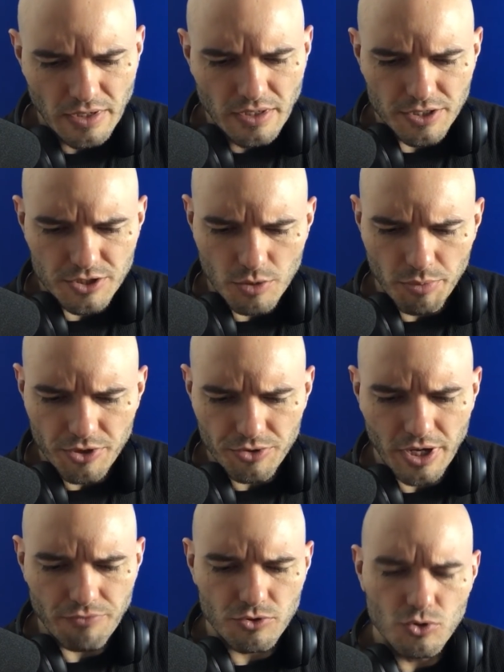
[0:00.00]
Is it better to
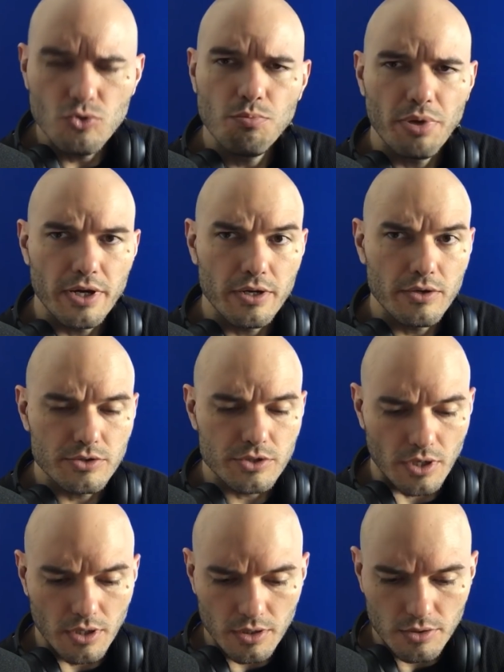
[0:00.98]
have two pairs
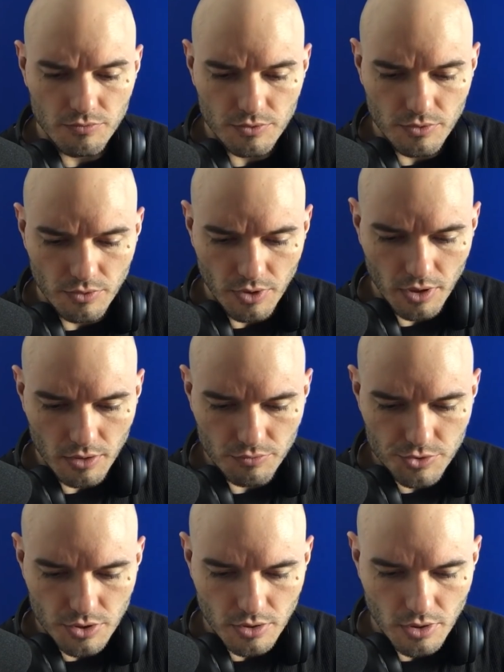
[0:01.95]
of
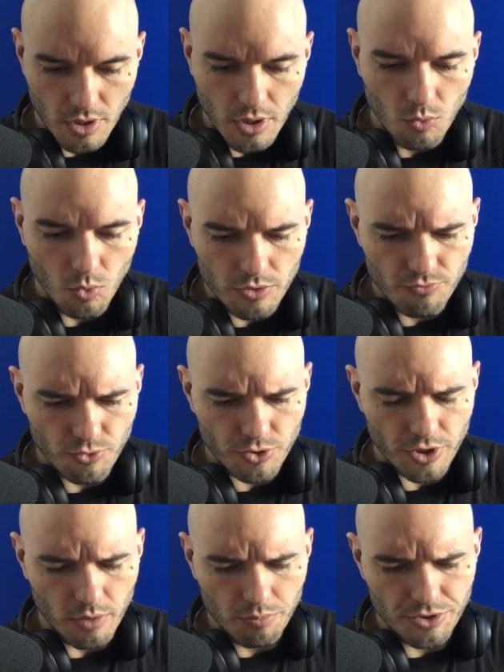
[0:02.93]
gloves, one for
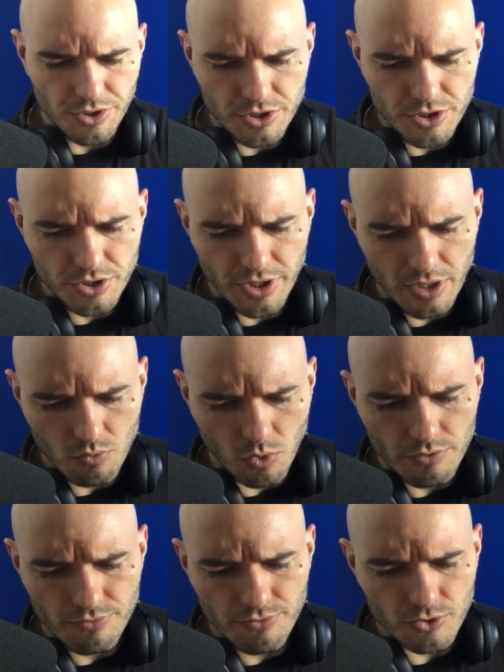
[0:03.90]
competition and
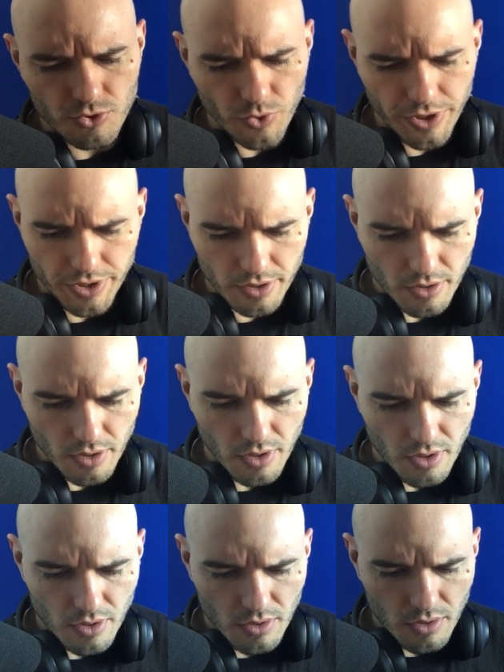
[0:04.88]
one for training?
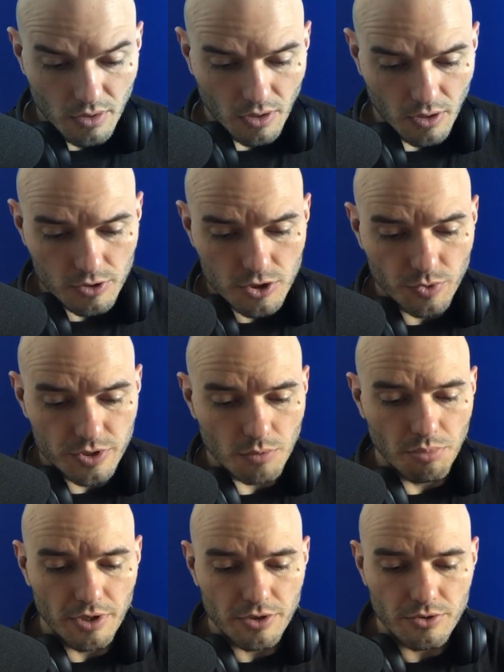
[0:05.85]
Also, is it
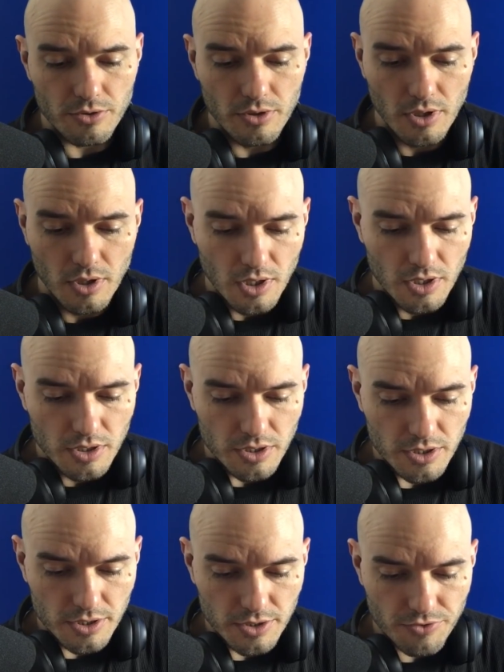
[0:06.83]
better
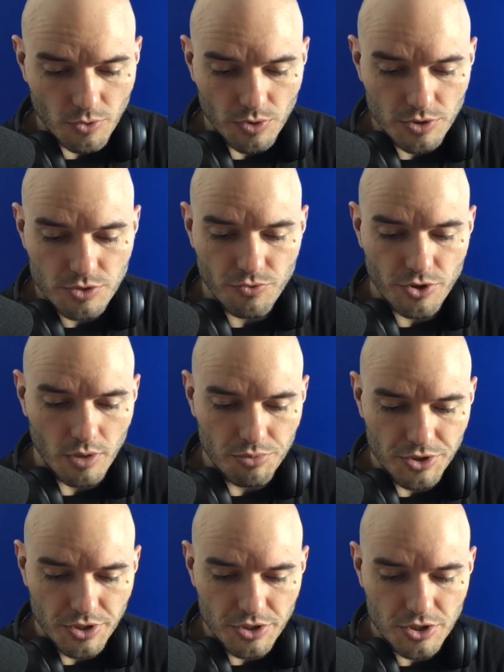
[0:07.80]
if the ones for
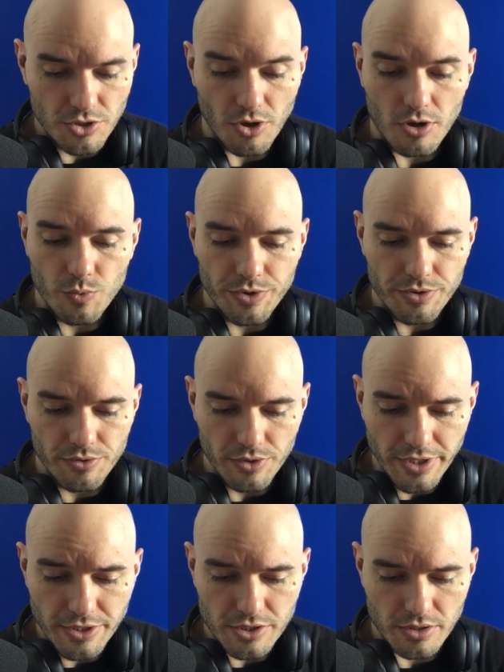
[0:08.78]
competition are with
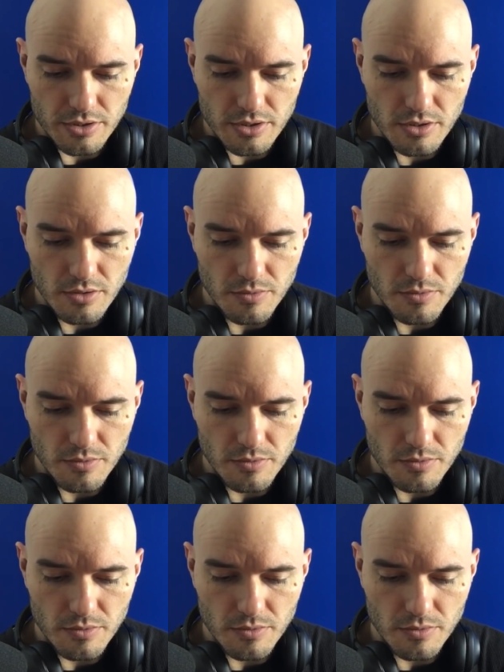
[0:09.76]
laces?